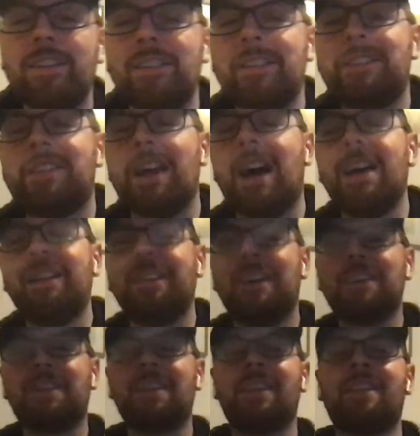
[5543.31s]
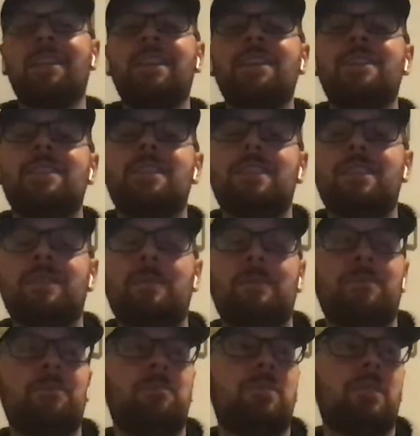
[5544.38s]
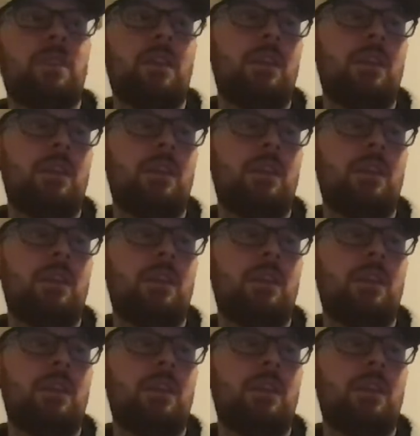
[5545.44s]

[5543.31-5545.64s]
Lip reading: dialoguing the